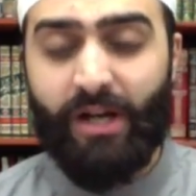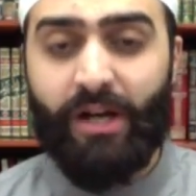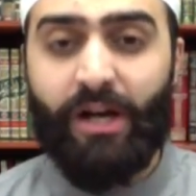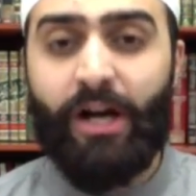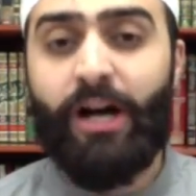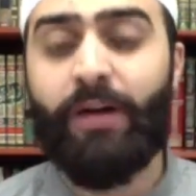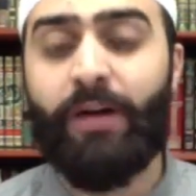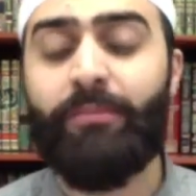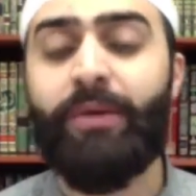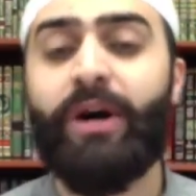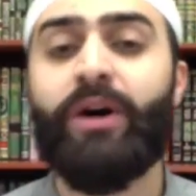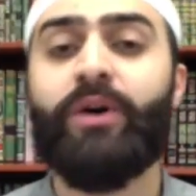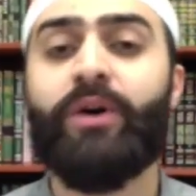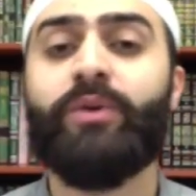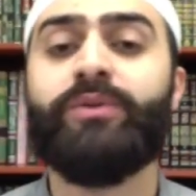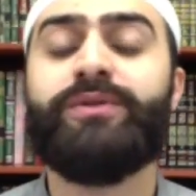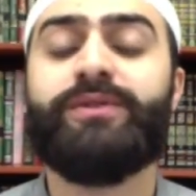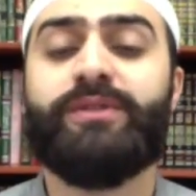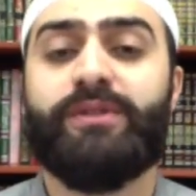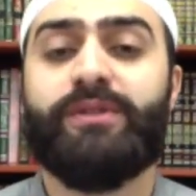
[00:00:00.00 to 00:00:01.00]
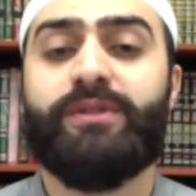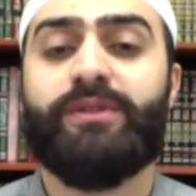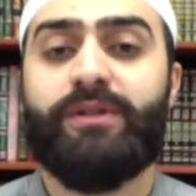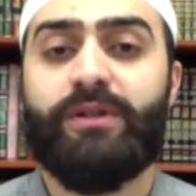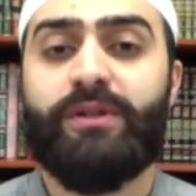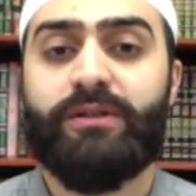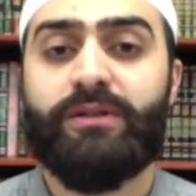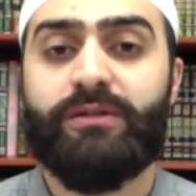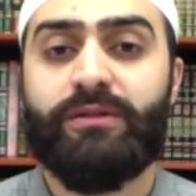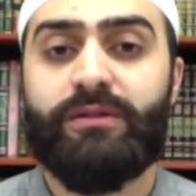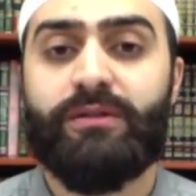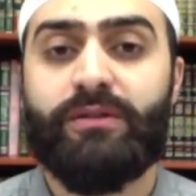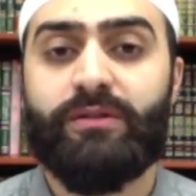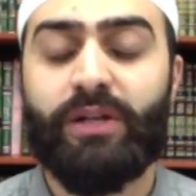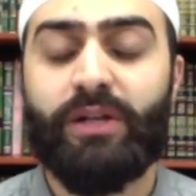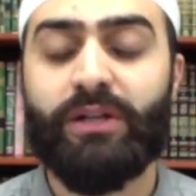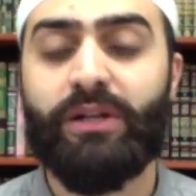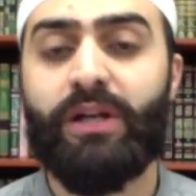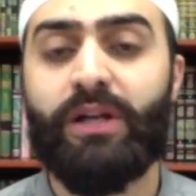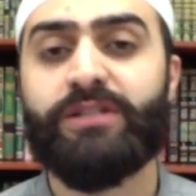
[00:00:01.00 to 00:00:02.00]
about
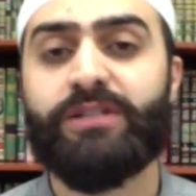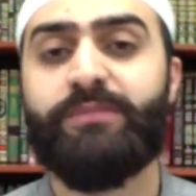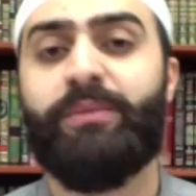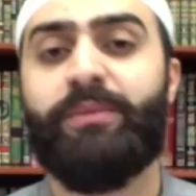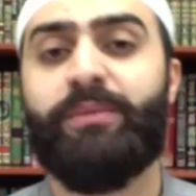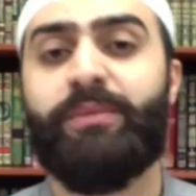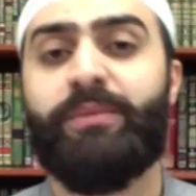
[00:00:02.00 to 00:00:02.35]
Allah subhanahu wa